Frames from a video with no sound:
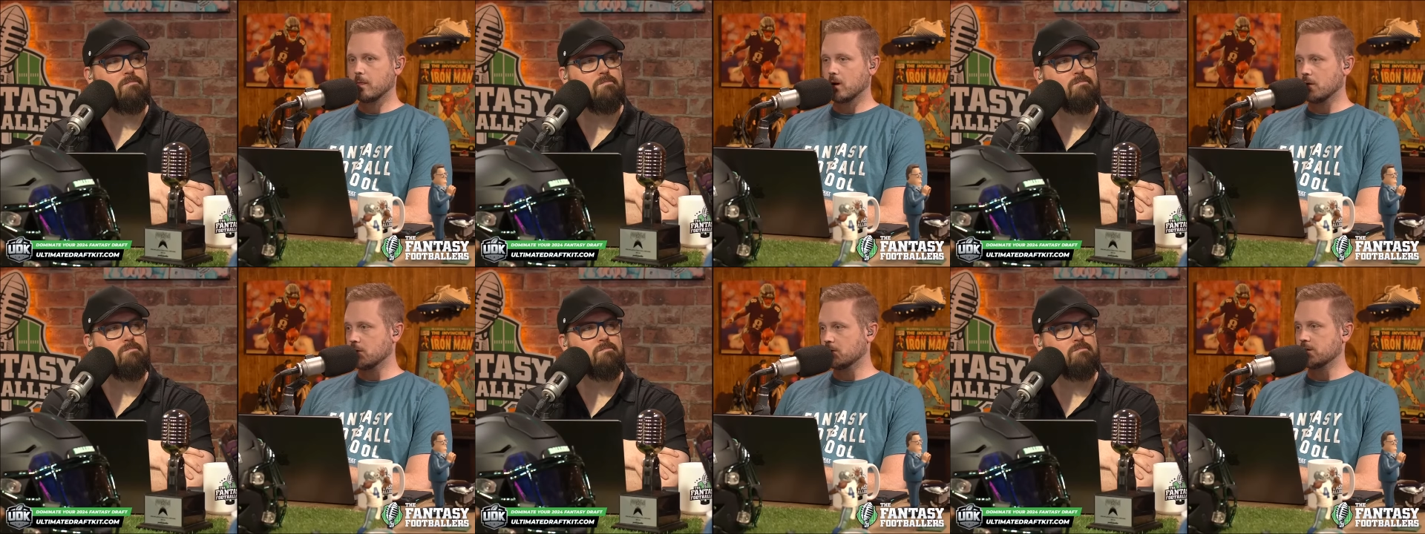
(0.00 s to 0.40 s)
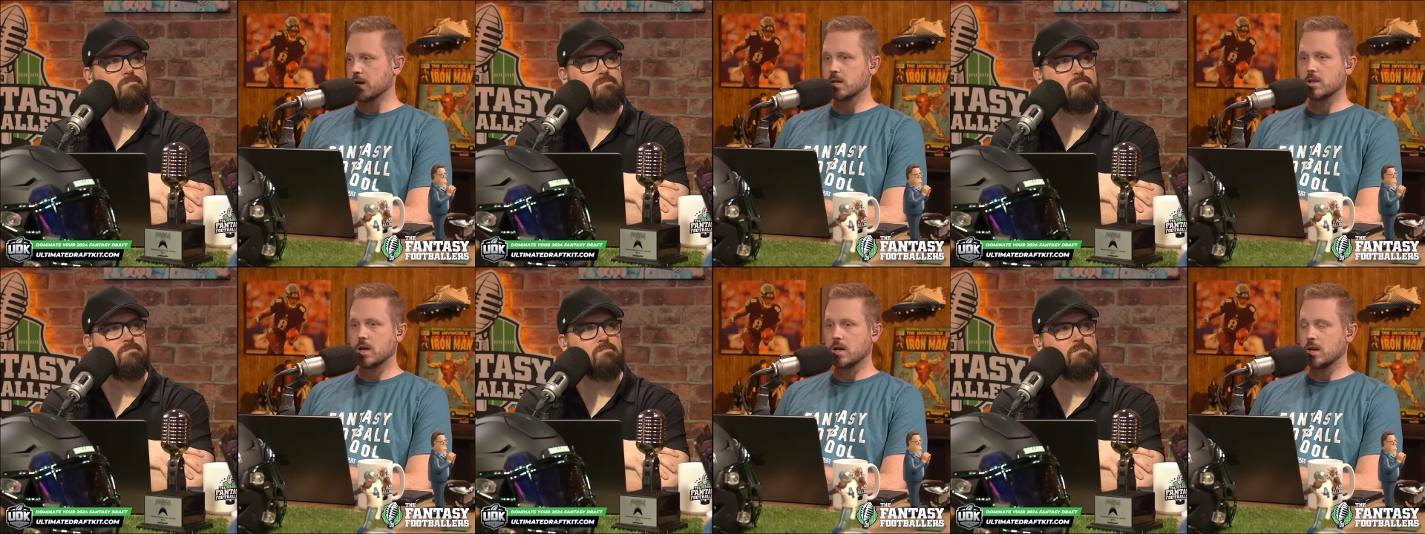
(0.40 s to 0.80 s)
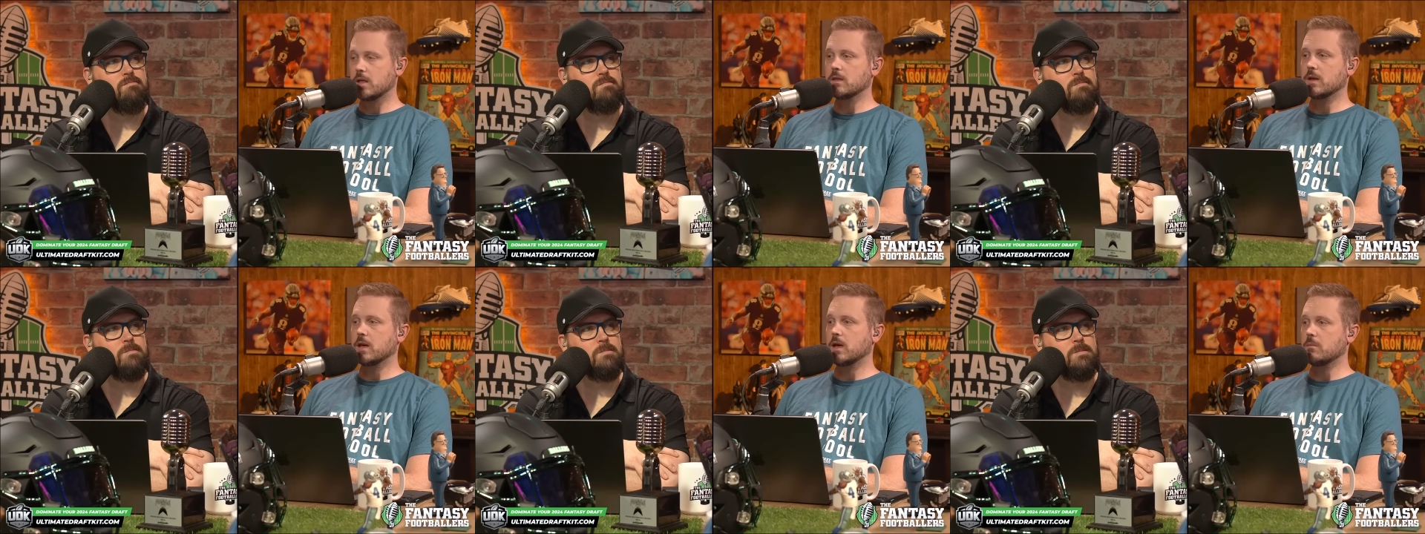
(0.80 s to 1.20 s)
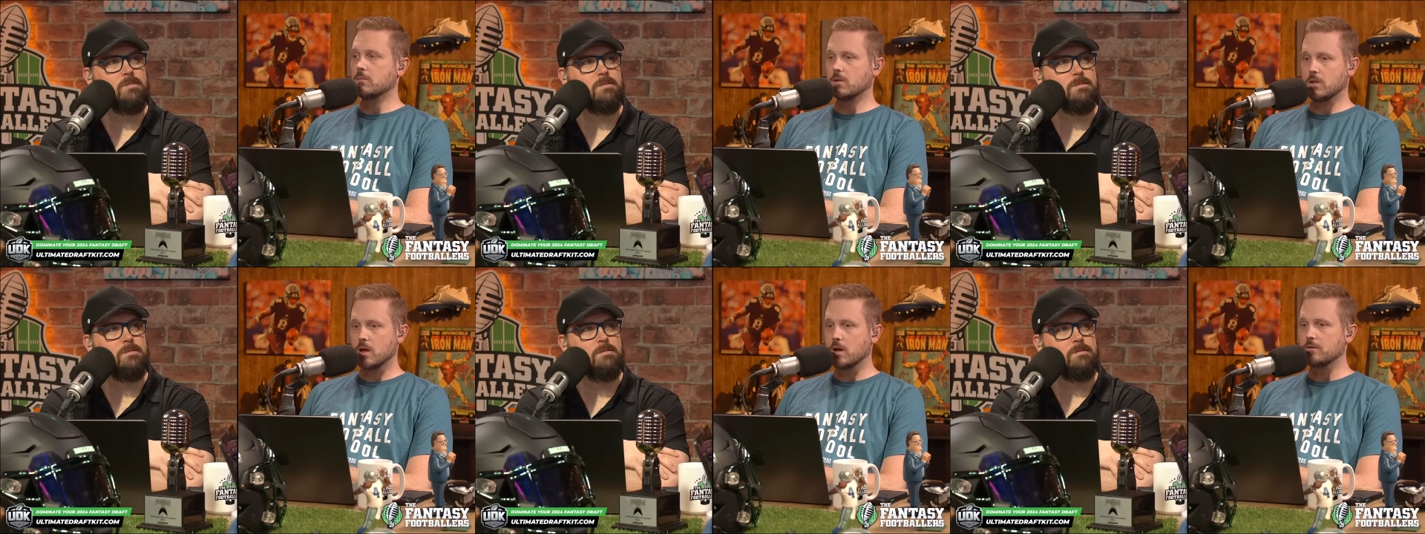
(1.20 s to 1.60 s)
Speaker 1: on the sideline in the
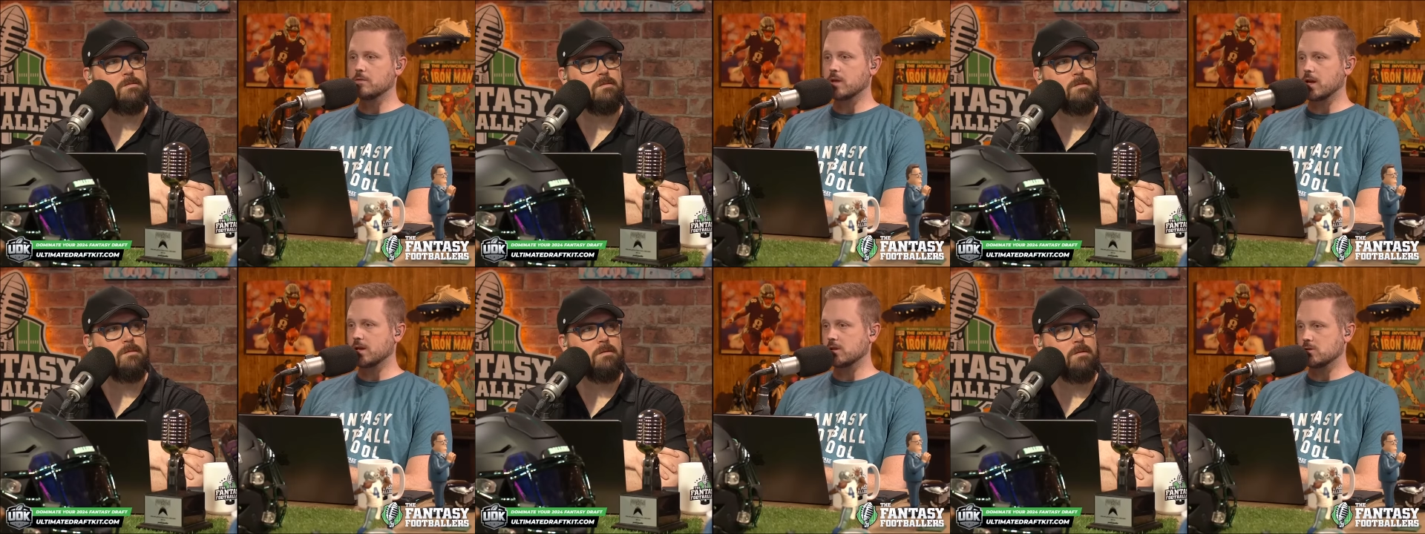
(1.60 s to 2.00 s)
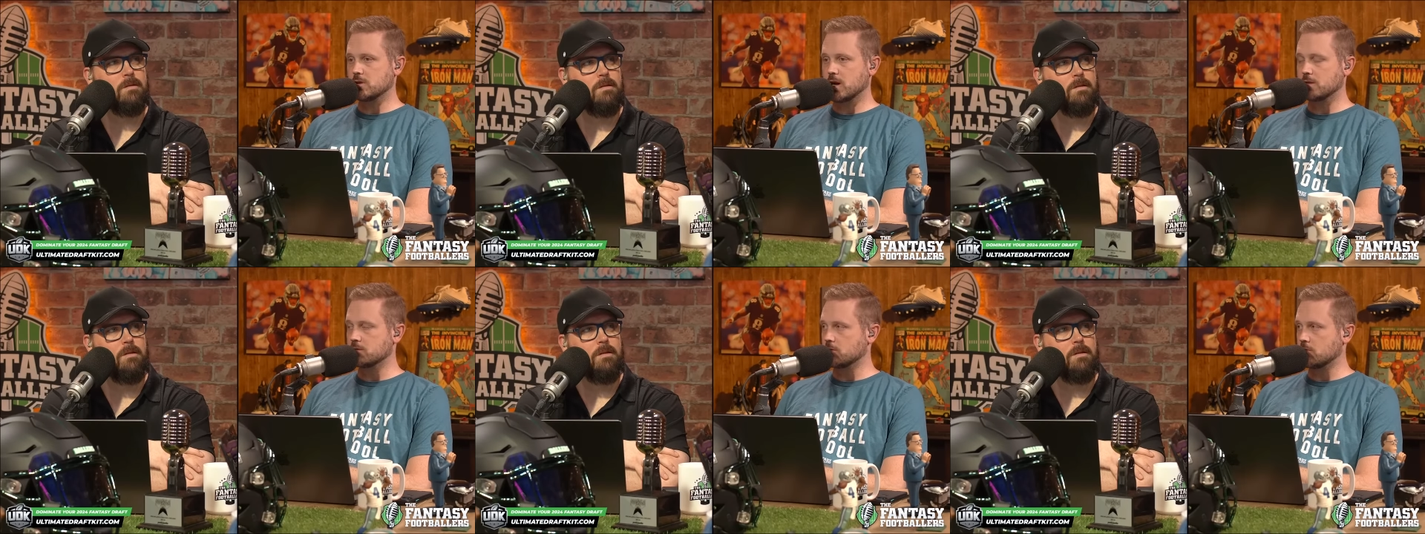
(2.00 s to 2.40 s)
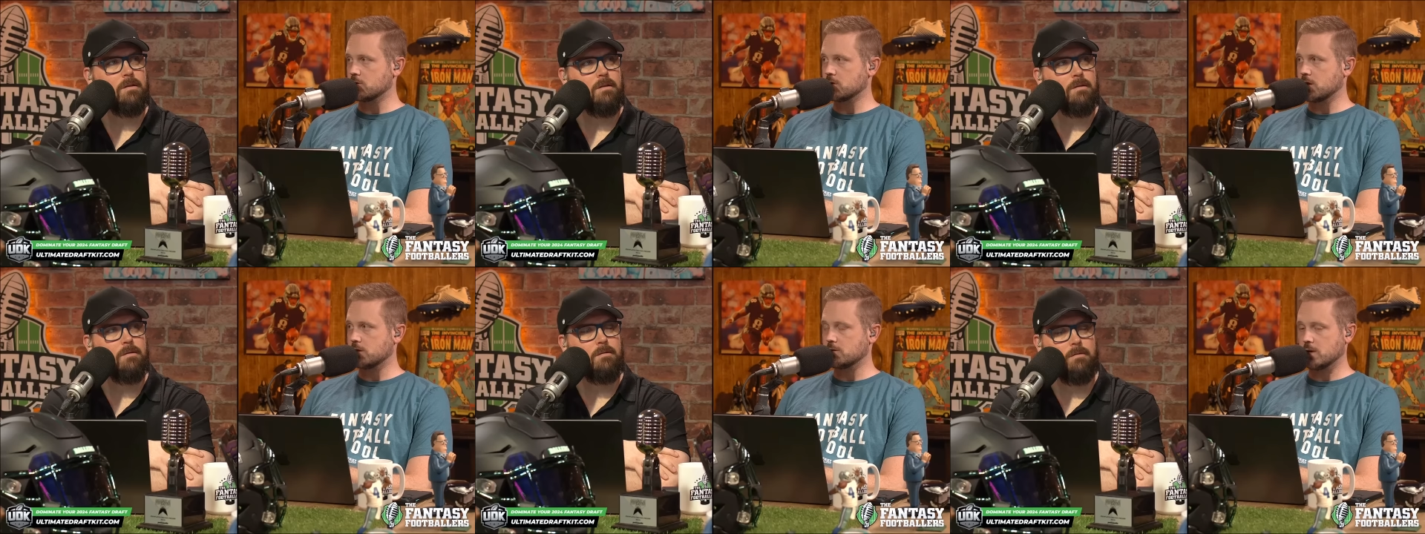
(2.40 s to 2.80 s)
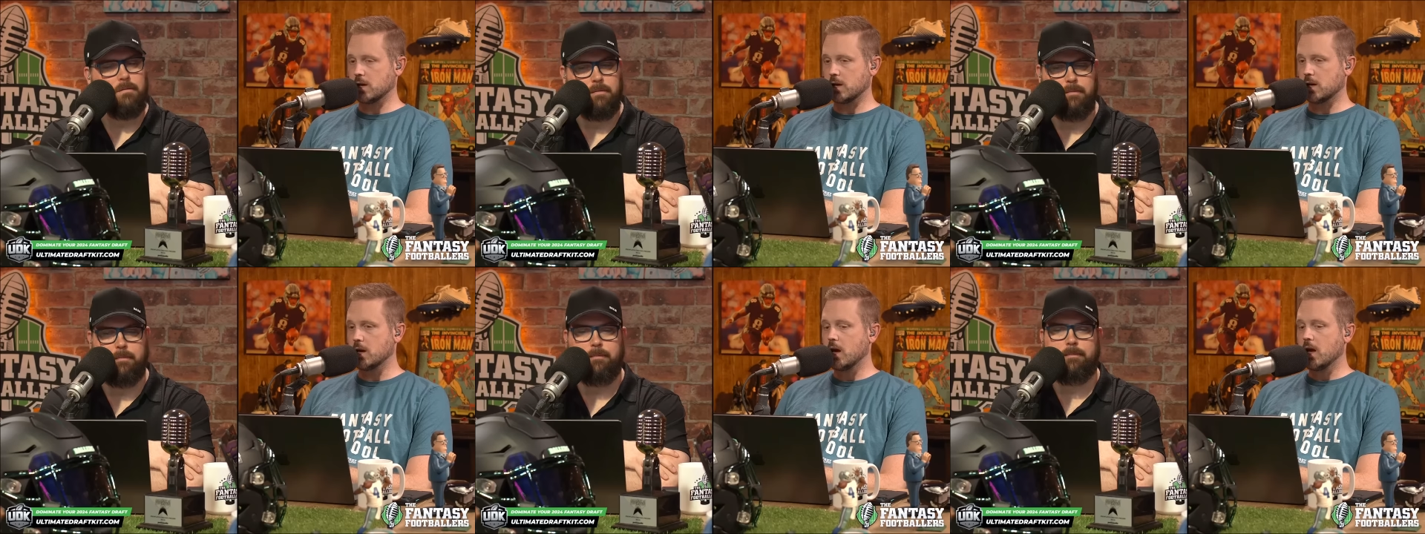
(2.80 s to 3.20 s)
game loves taking shots to Rashid
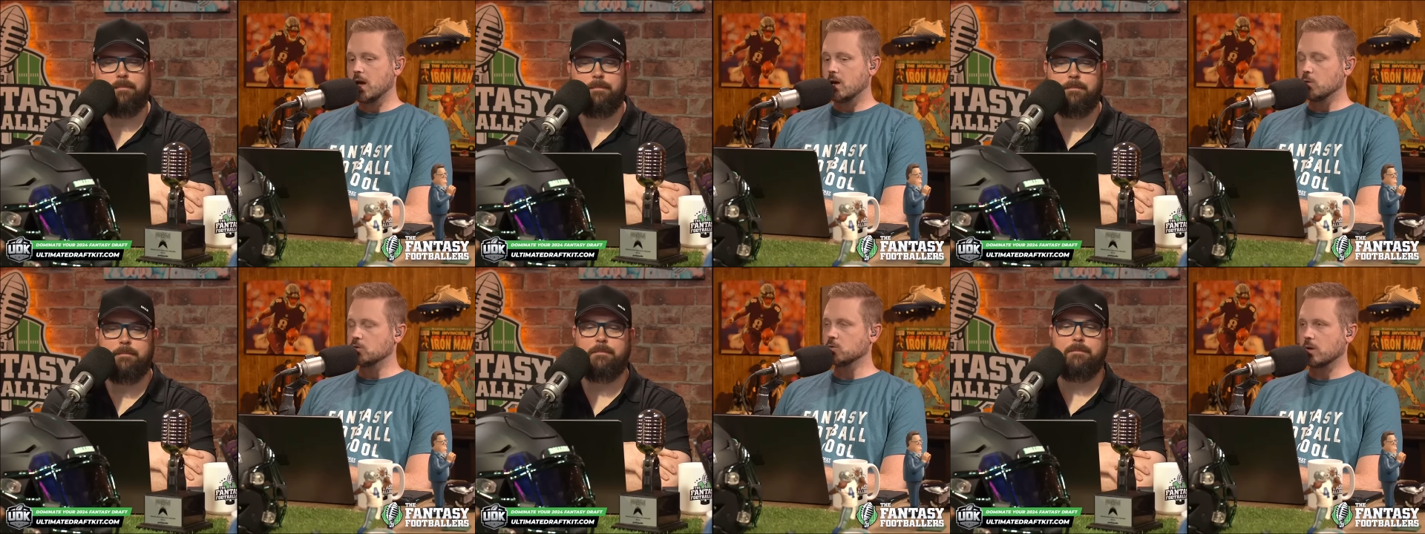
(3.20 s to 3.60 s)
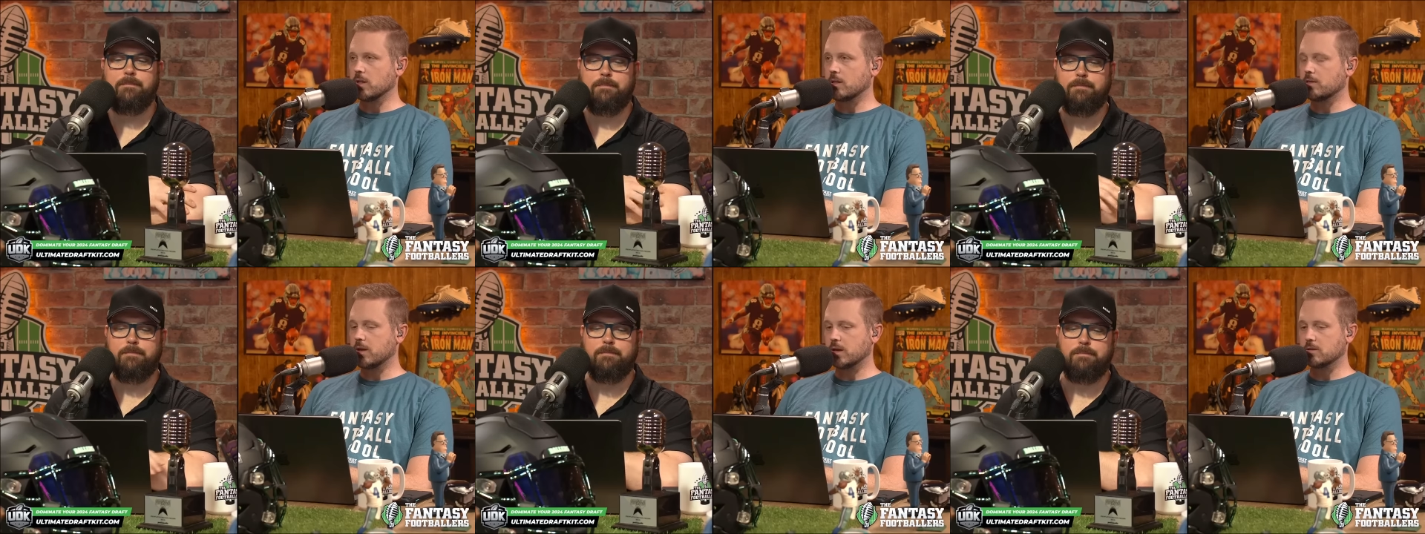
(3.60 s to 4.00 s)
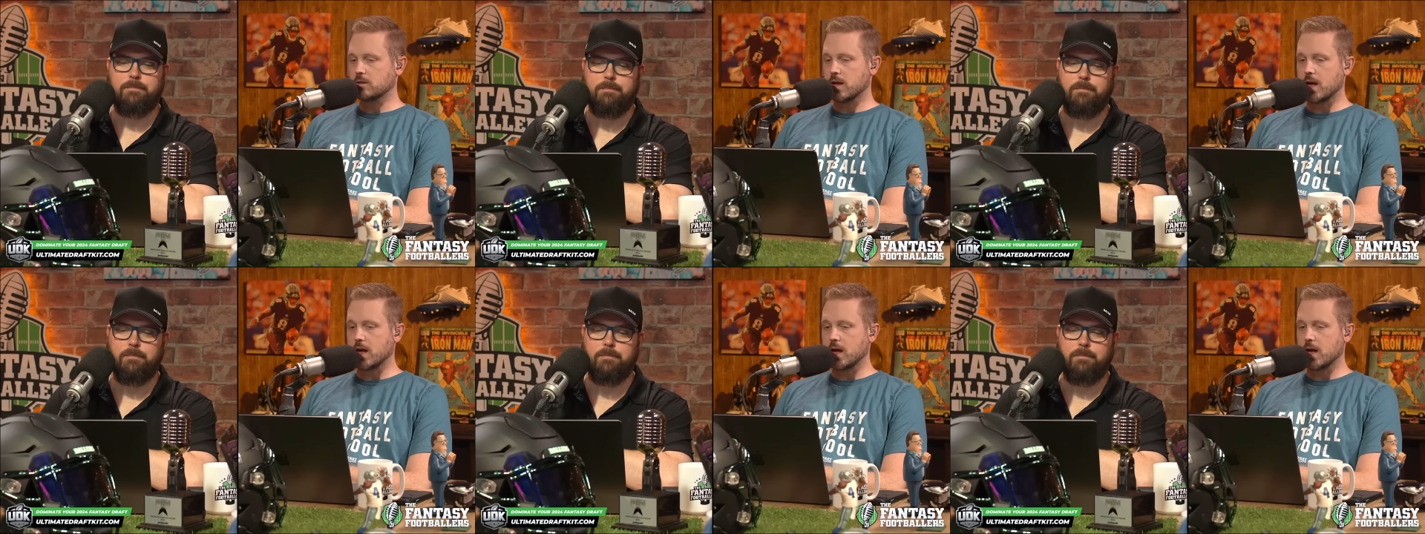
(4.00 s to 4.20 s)
Shaheed. It was one of the things